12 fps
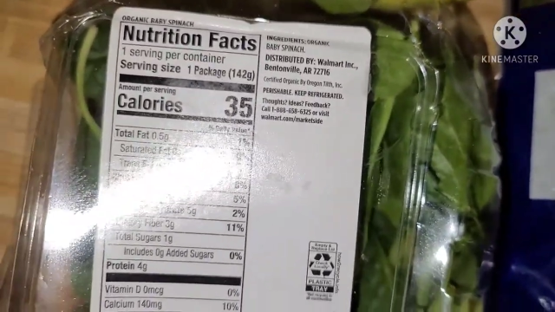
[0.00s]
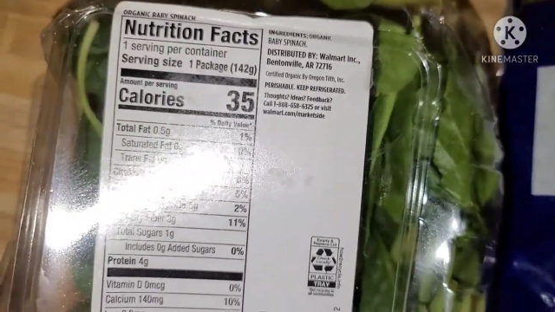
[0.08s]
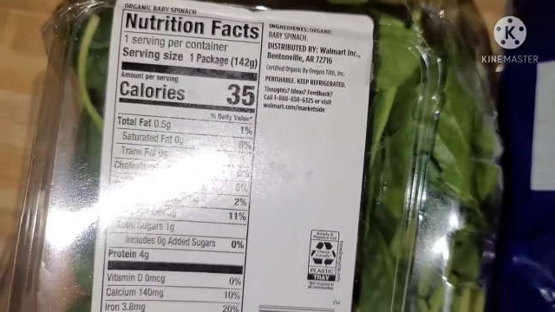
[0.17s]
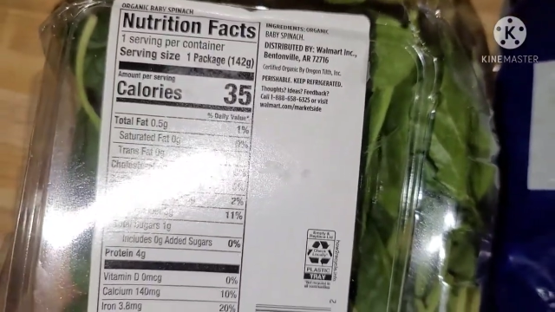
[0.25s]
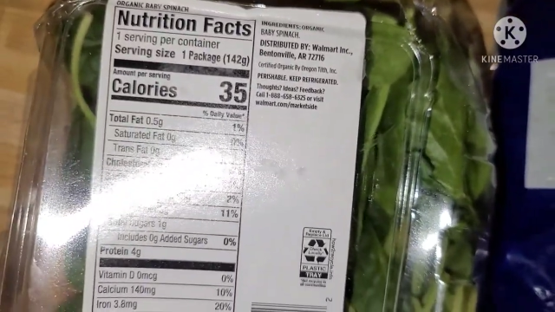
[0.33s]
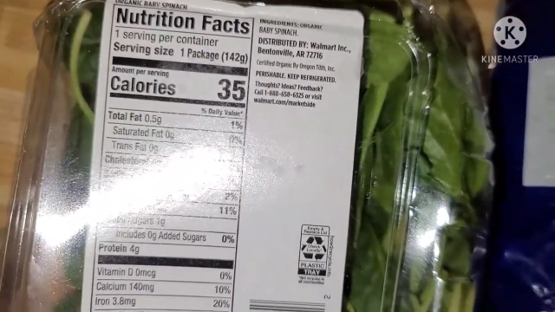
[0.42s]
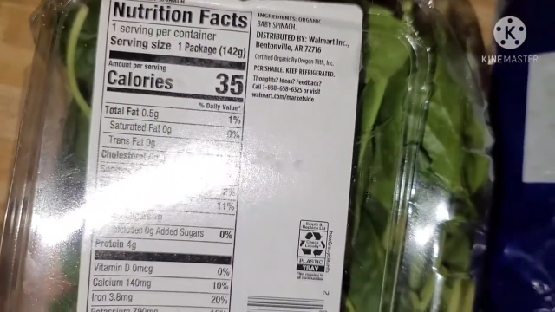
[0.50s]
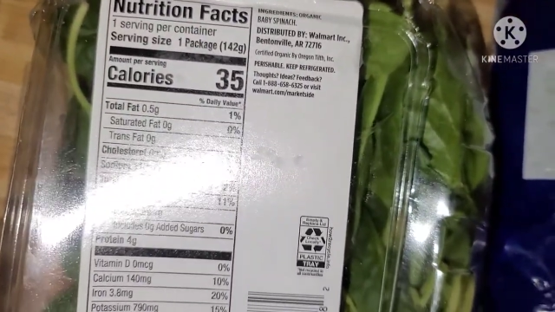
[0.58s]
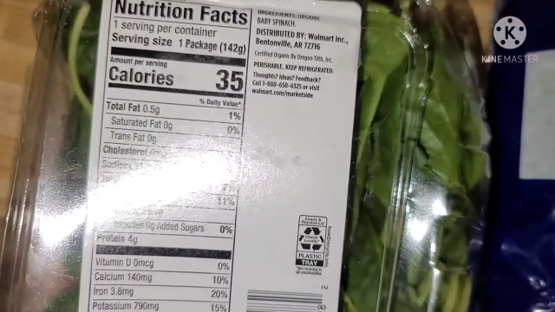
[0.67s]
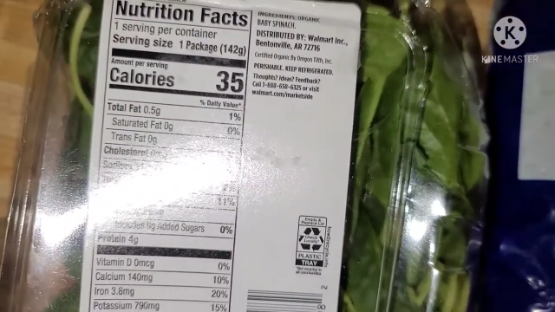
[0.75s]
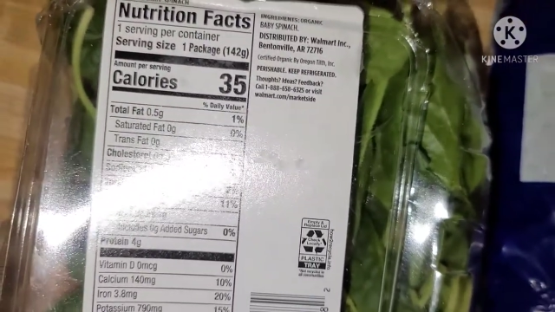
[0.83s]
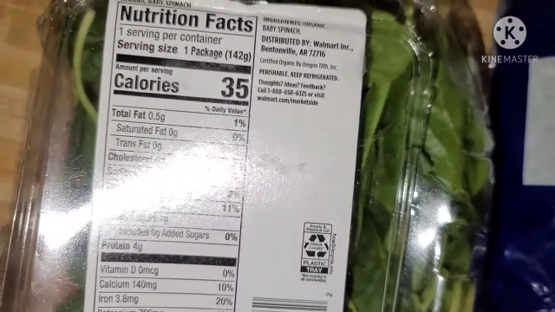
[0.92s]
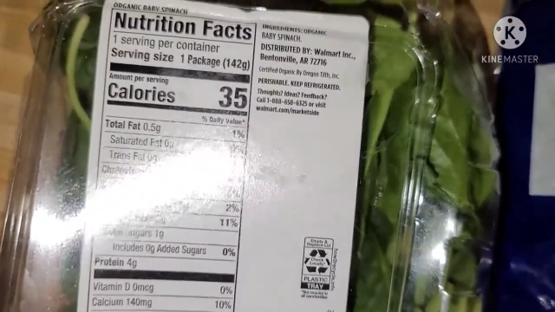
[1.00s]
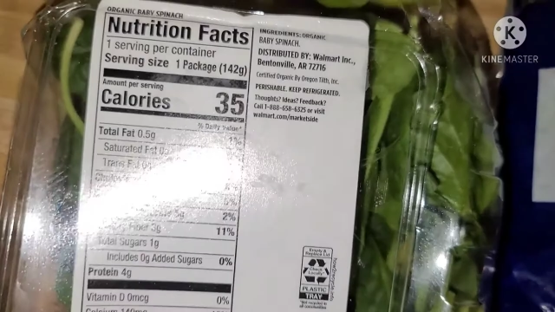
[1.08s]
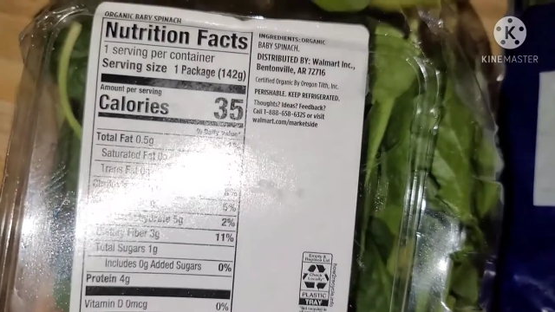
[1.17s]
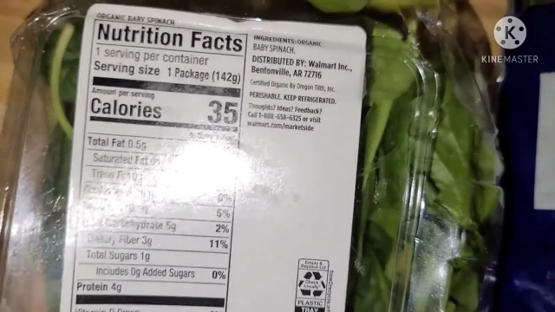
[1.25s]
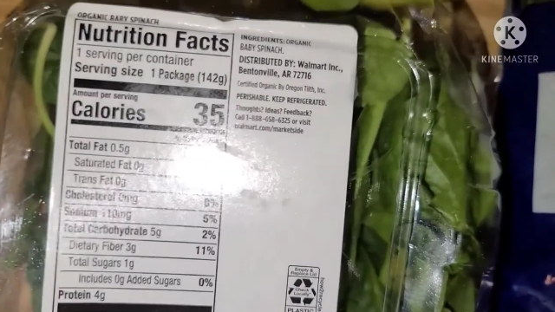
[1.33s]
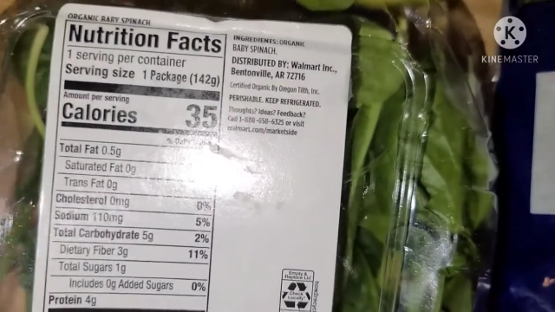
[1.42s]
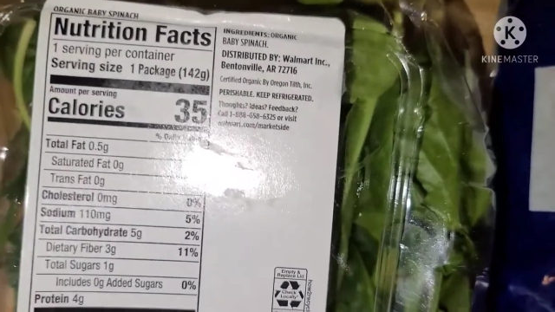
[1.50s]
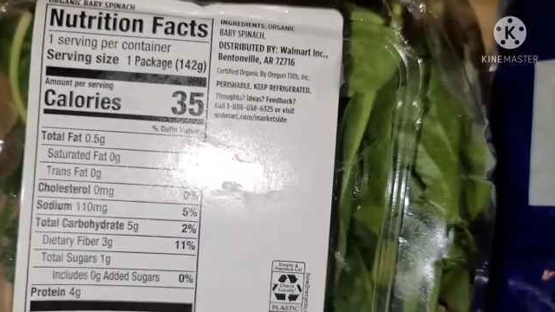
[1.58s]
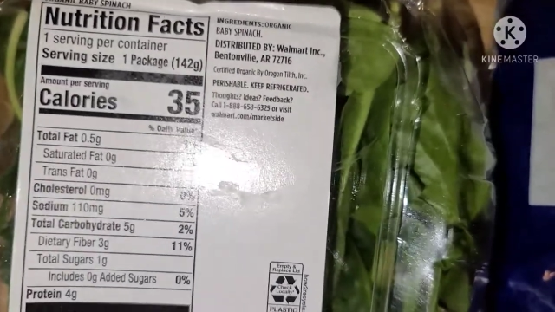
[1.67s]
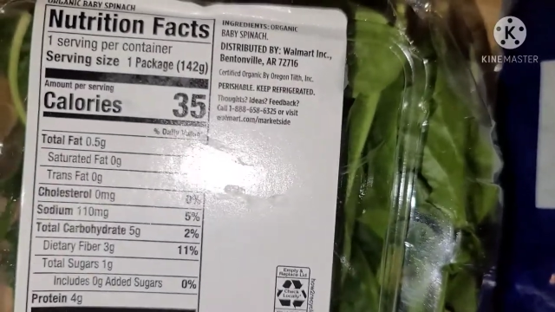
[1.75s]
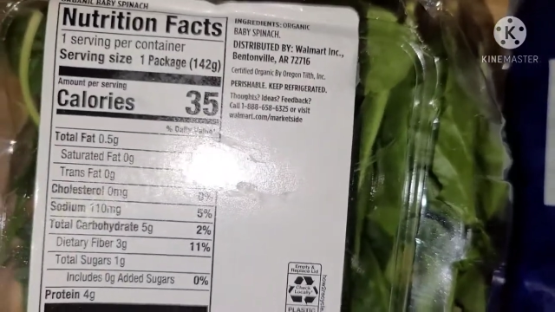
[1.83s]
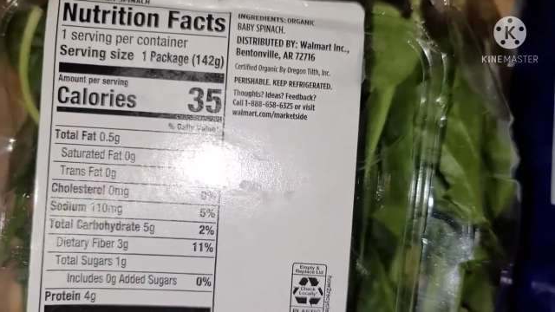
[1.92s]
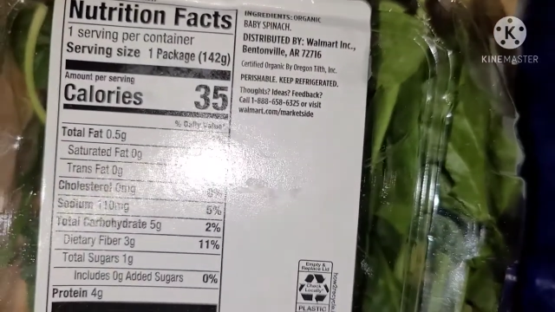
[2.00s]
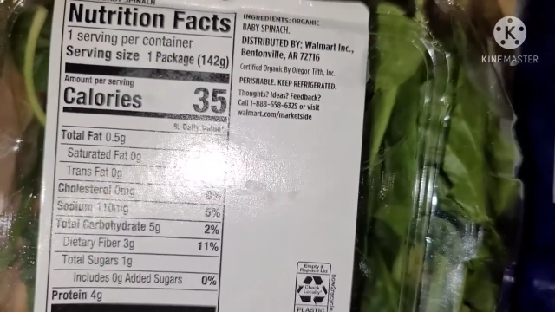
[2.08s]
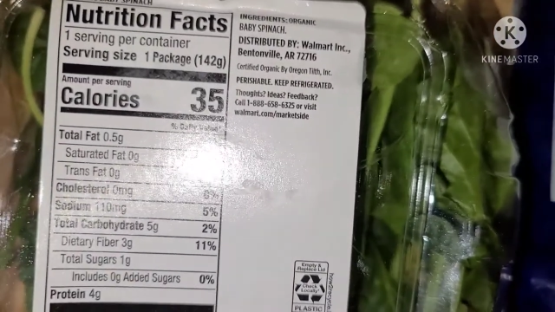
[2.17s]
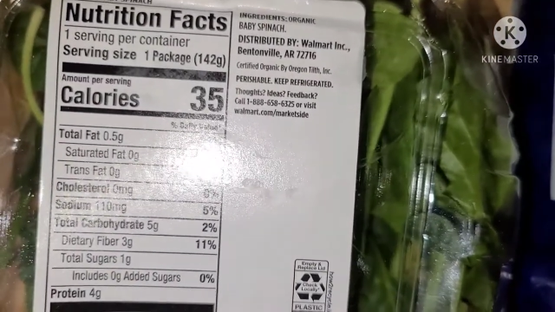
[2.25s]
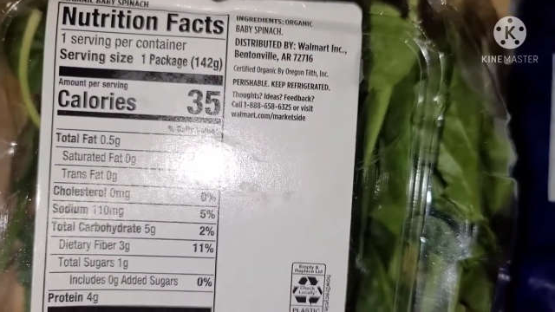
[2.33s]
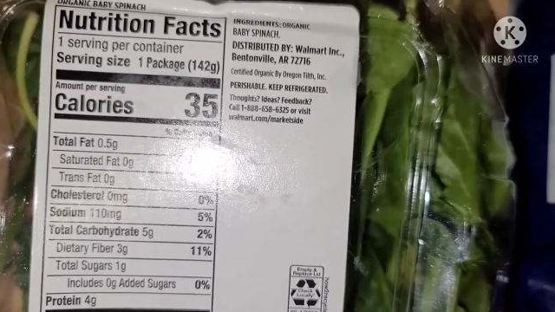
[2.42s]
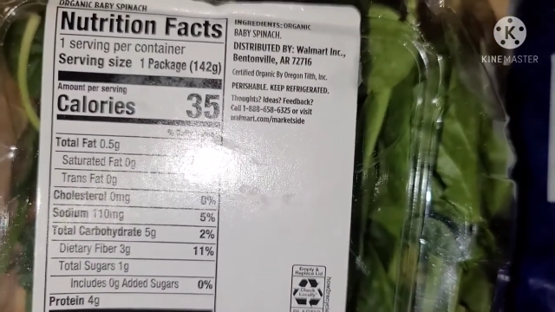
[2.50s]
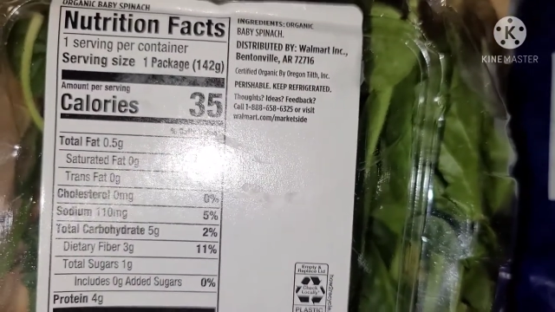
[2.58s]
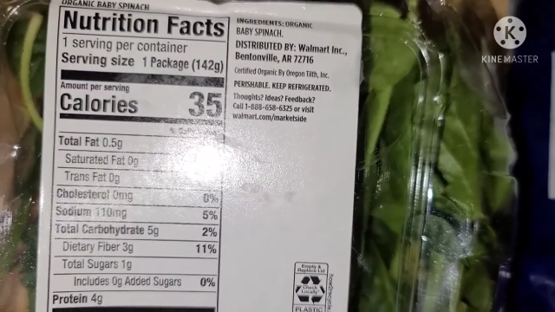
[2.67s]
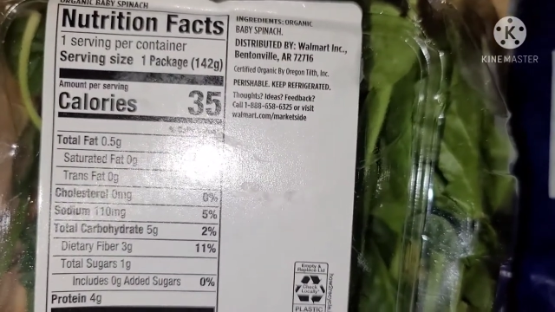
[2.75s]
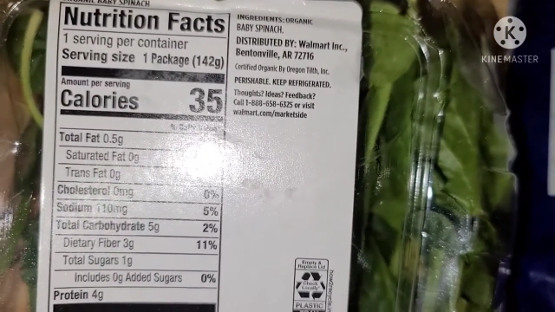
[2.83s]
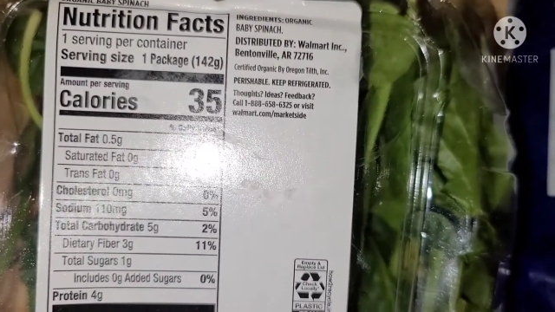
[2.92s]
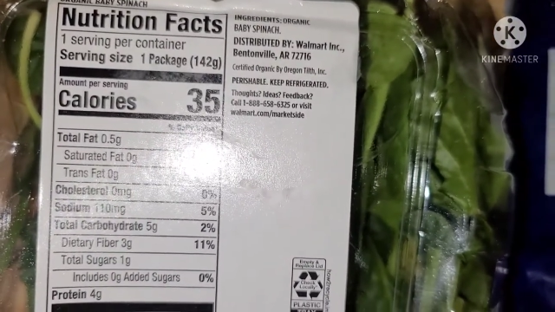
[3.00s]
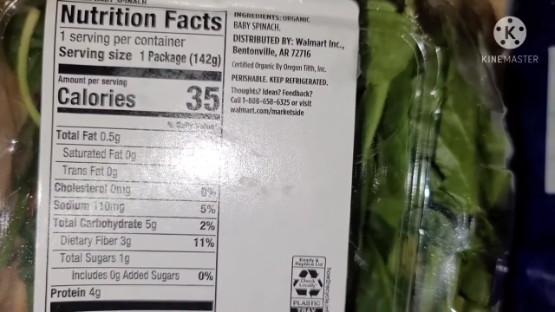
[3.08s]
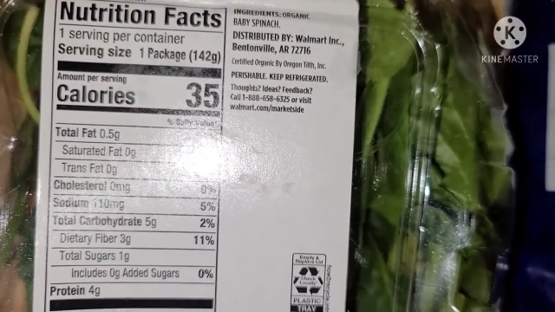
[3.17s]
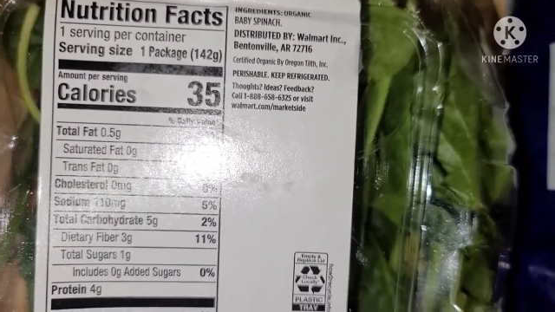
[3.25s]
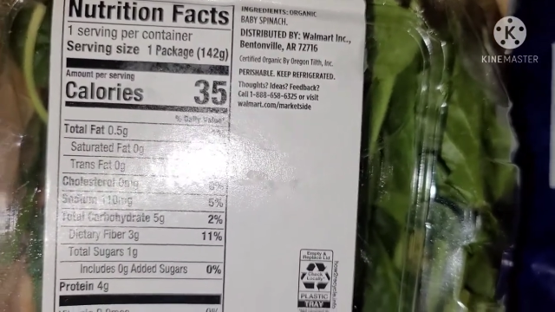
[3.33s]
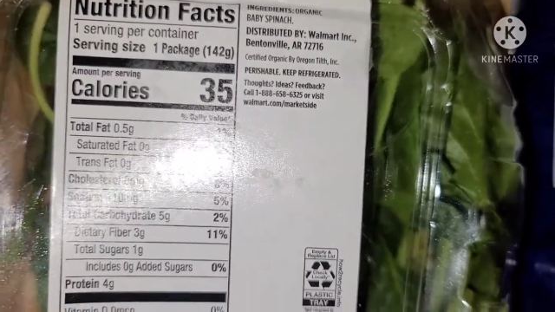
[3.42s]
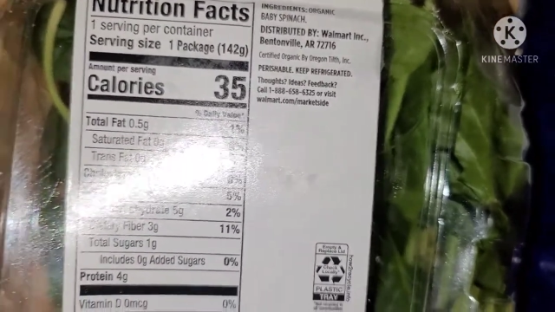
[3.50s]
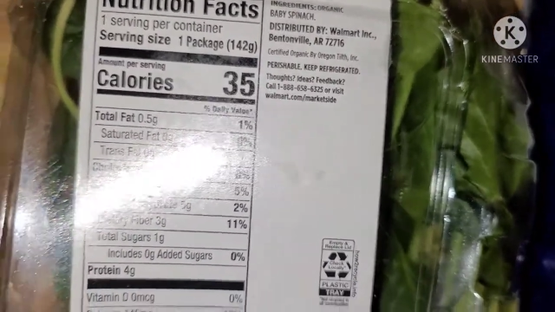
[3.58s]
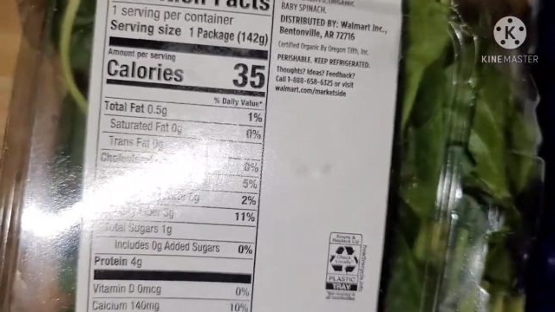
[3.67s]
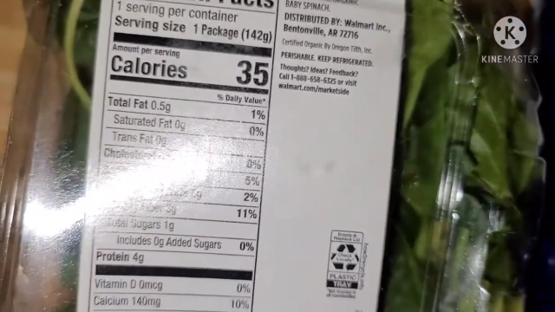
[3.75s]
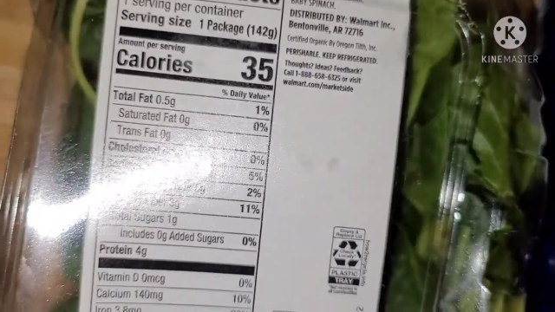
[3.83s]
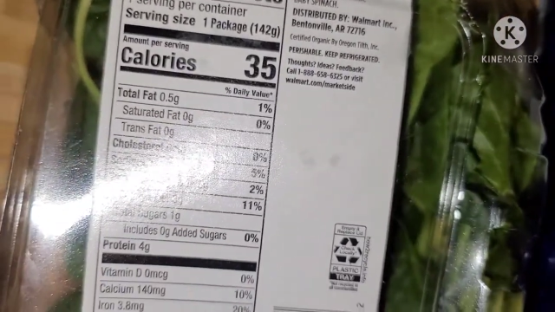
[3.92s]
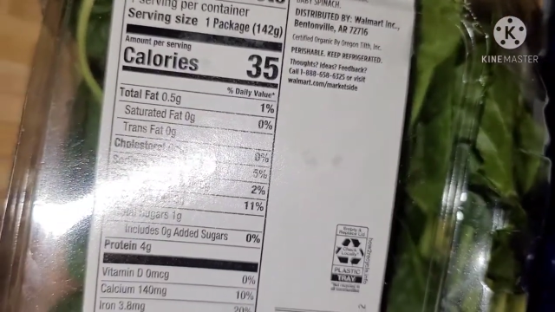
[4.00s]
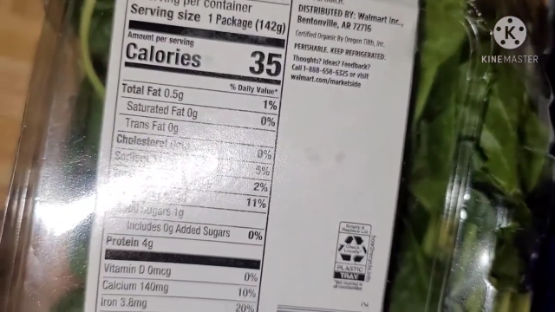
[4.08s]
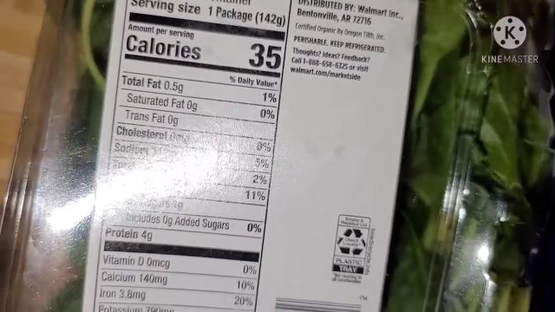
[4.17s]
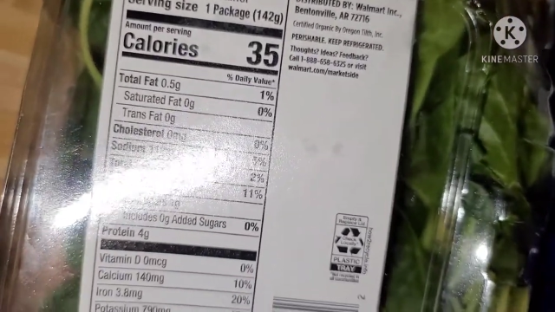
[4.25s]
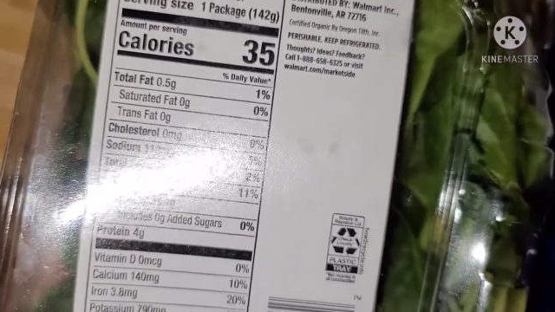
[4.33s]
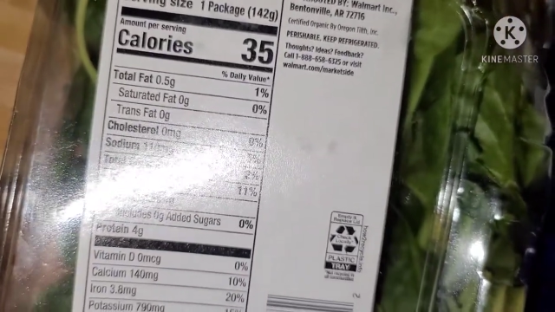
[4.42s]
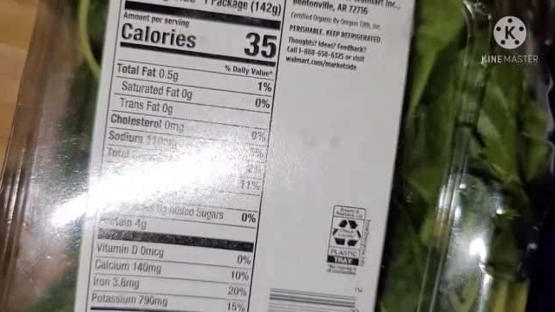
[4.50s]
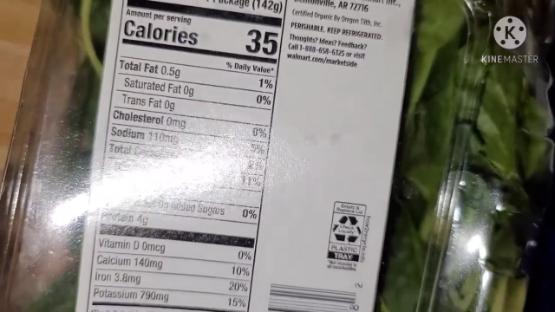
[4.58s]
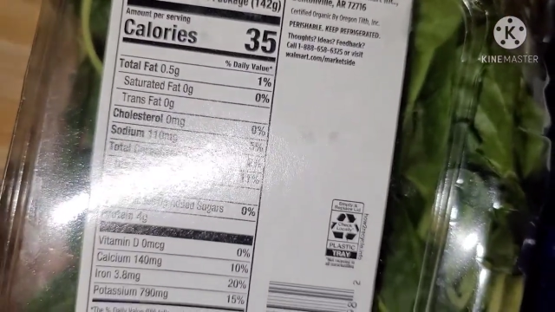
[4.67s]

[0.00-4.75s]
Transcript: [unreadable: no face in view]